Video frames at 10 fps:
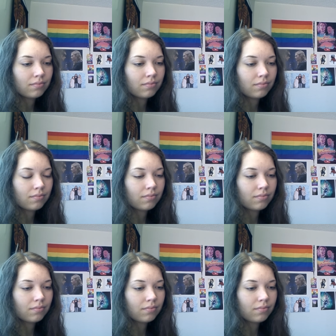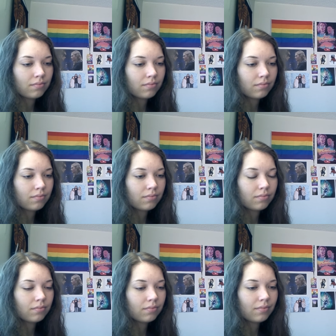What if she's a Spice Girl?
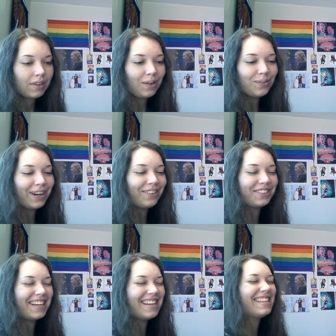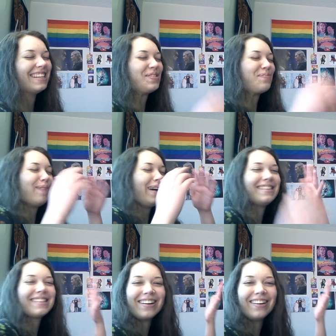What if she's a Spice
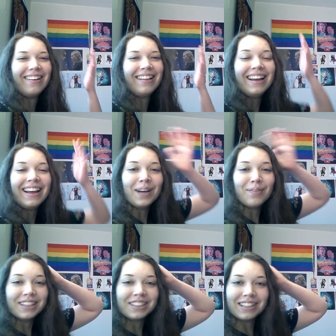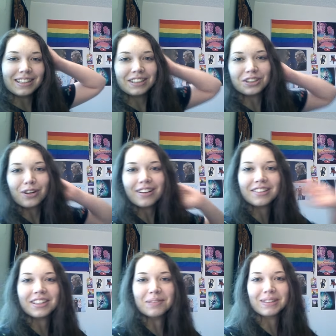Girl? I mean, she joined the
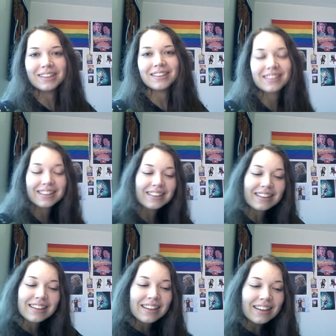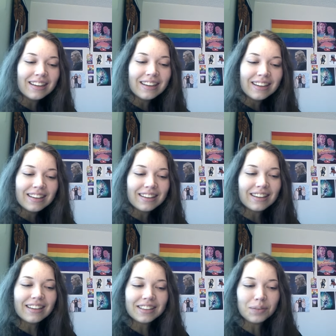team, right?
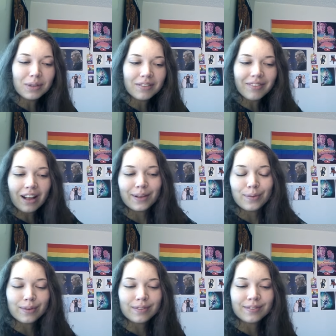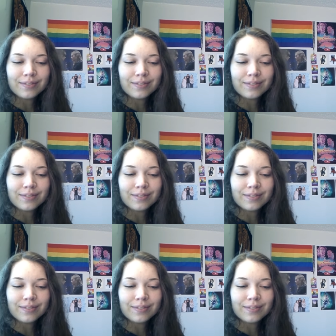It should be valuable.